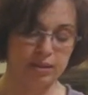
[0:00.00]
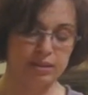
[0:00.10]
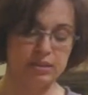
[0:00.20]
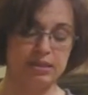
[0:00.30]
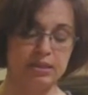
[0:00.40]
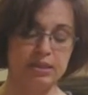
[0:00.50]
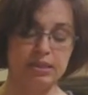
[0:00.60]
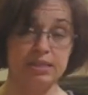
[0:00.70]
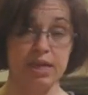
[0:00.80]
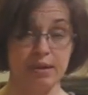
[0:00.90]
Still the
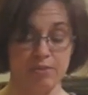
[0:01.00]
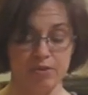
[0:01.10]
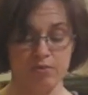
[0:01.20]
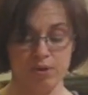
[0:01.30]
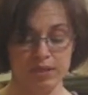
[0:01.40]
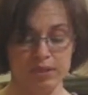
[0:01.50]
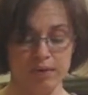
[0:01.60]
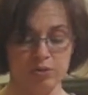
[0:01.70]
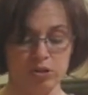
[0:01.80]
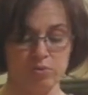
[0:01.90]
same for 3
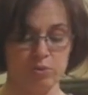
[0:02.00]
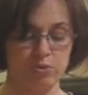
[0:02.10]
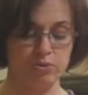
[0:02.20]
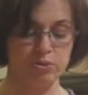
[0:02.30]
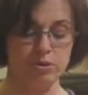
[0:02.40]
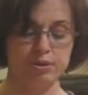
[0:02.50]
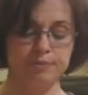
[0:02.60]
tablespoons.